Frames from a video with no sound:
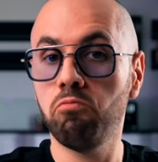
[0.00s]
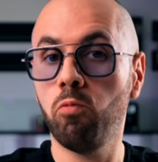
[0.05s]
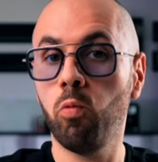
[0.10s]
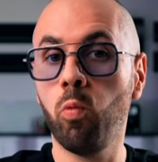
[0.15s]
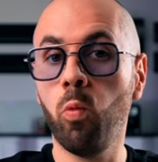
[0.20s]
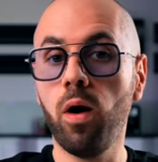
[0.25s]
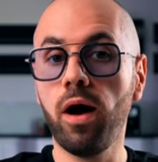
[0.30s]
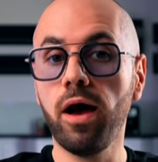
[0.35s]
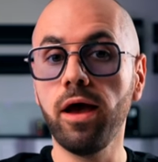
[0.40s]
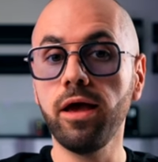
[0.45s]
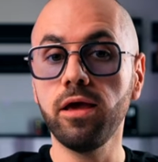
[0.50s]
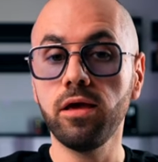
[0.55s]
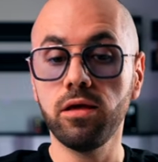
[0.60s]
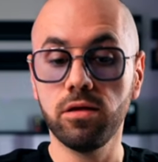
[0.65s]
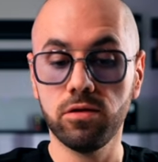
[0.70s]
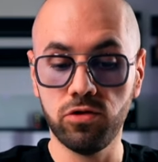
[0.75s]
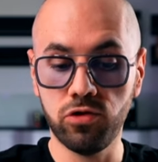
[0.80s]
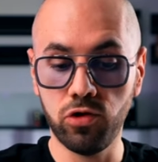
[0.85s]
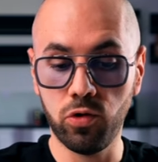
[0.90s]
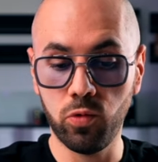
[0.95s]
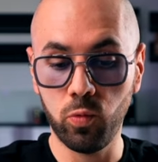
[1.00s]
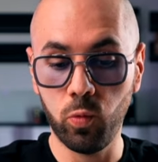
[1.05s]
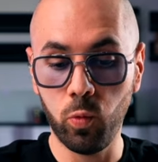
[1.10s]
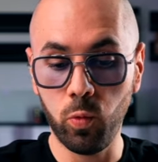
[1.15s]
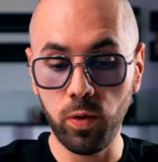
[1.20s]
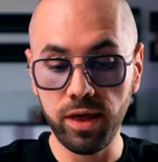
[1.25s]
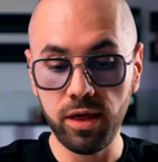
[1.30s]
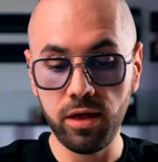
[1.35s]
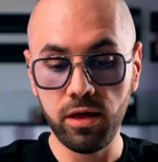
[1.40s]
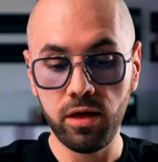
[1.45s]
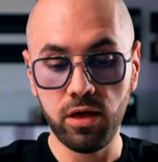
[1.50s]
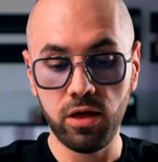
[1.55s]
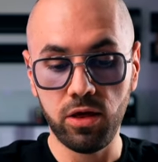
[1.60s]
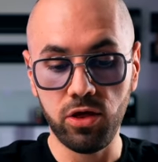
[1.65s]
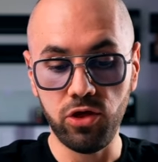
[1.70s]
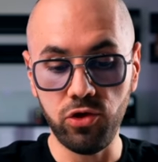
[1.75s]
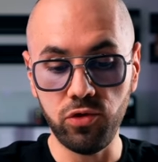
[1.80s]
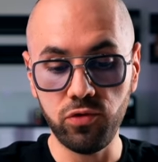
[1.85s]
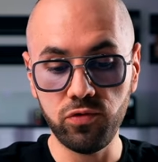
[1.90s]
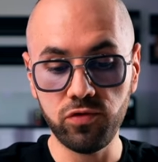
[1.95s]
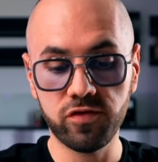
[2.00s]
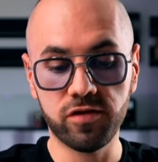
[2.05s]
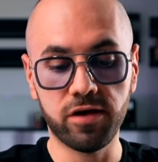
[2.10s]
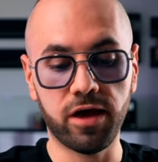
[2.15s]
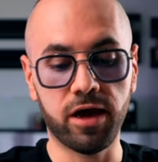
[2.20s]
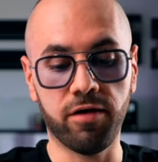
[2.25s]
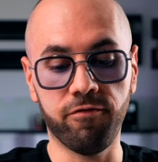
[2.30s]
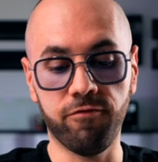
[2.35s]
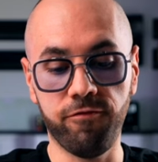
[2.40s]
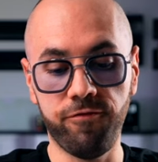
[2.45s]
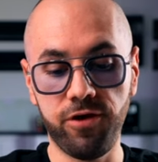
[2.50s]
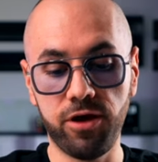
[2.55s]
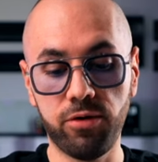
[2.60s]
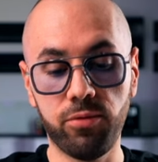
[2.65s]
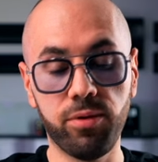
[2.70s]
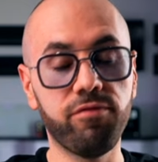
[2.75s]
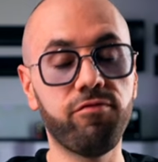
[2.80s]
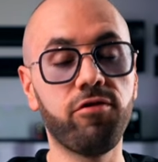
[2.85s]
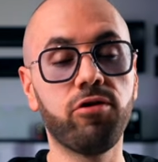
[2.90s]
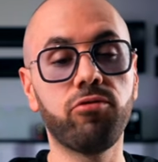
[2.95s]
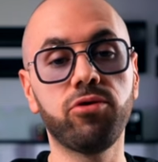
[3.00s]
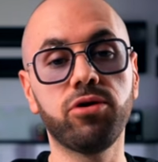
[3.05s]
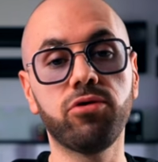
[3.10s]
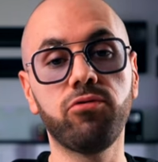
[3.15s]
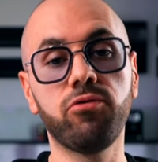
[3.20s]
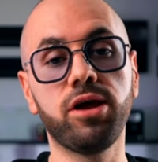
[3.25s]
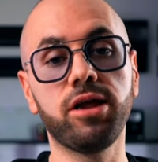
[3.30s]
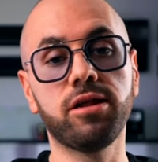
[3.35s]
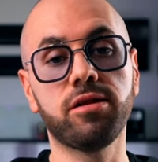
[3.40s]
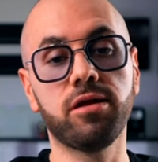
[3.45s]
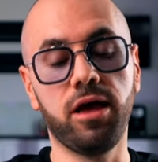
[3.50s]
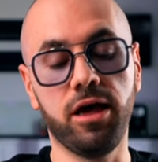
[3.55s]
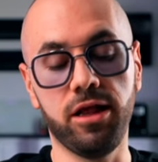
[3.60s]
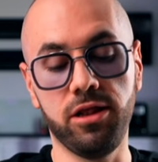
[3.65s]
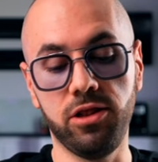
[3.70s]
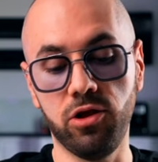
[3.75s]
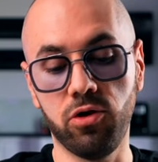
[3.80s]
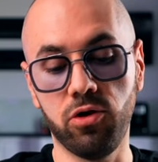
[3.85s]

Why don't we use a very, very great and